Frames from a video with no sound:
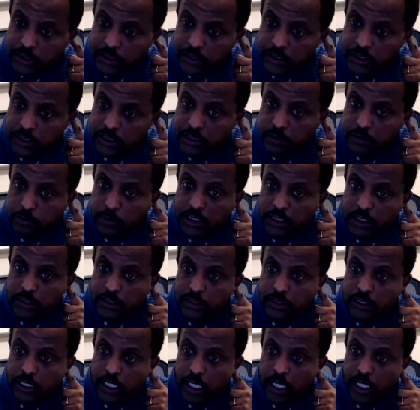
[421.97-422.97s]
This means
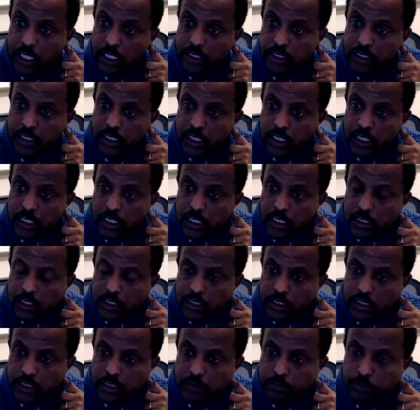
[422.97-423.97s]
that
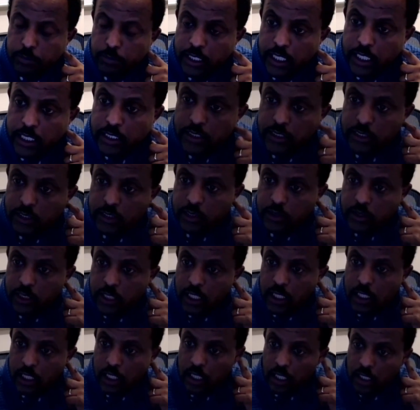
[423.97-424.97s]
the planter
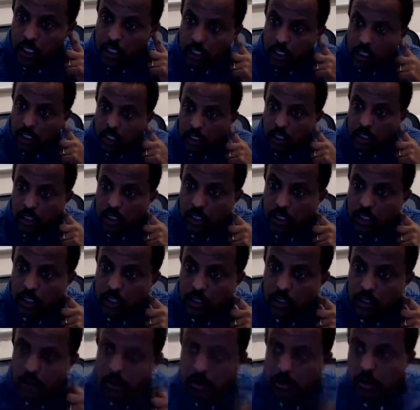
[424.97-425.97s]
uh, uh,
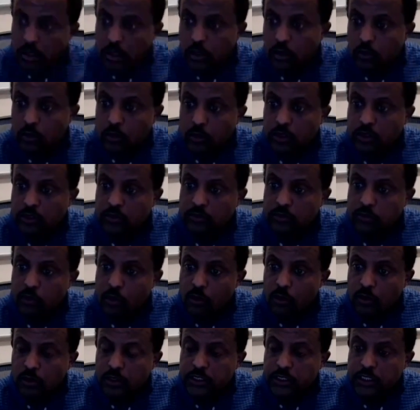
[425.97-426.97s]
was
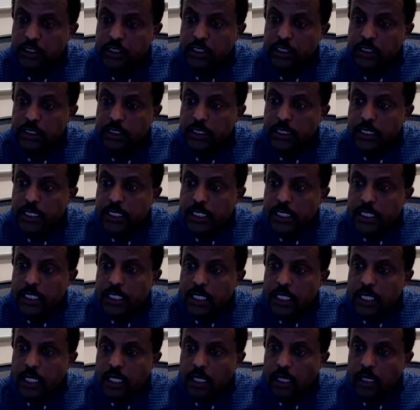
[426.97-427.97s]
folded.
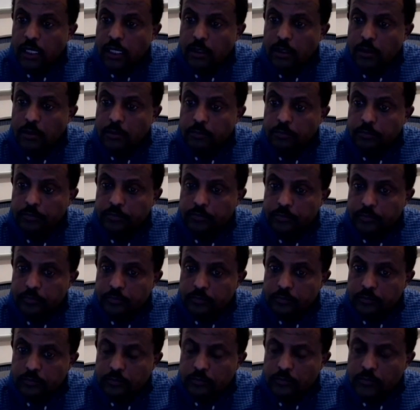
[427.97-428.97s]
Um,
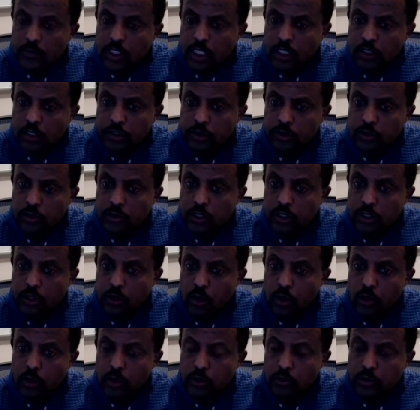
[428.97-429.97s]
So the
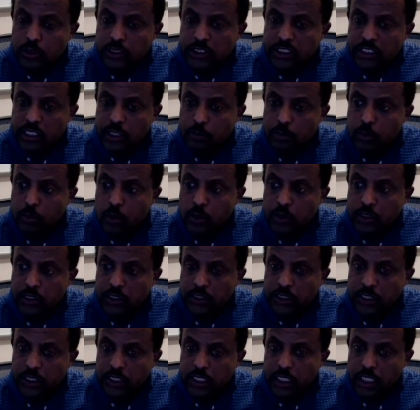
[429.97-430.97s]
load was
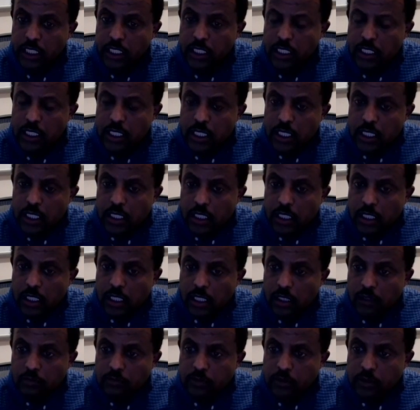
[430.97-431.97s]
supported uh,
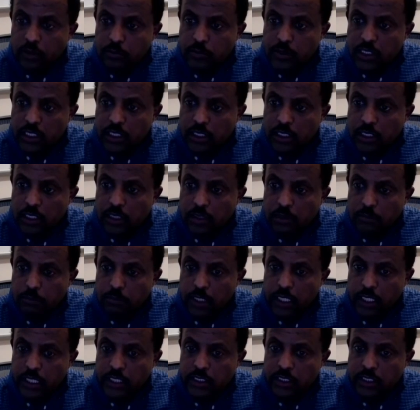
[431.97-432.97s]
uh, from the
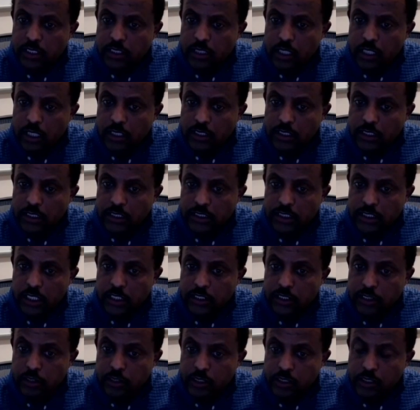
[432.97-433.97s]
planter on the
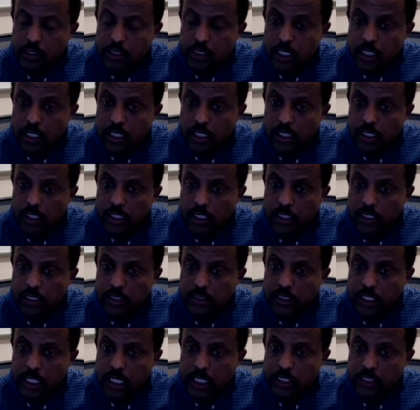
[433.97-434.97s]
center uh,
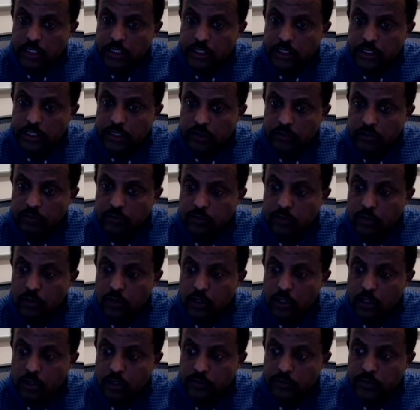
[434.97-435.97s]
tires, the four
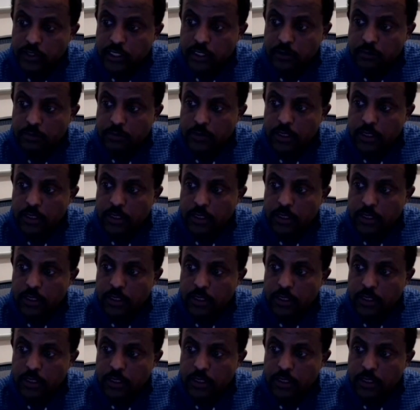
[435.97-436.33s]
of them,